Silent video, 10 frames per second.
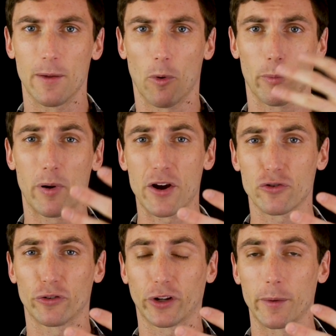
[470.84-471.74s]
the more
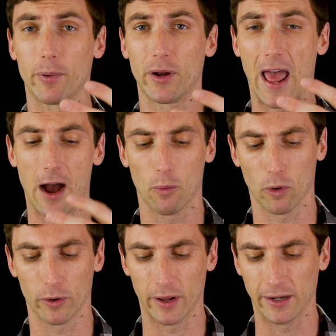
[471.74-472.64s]
pressure it's going to put
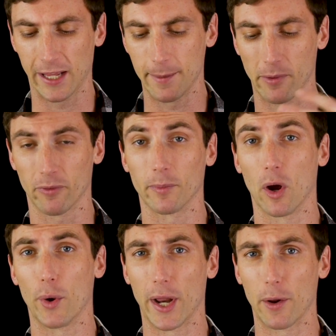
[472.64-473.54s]
outward and keep it from
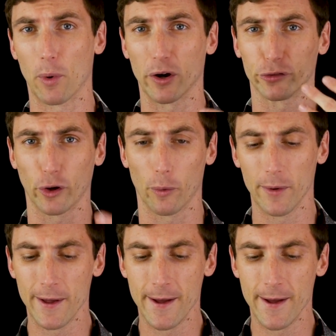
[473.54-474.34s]
going anywhere. So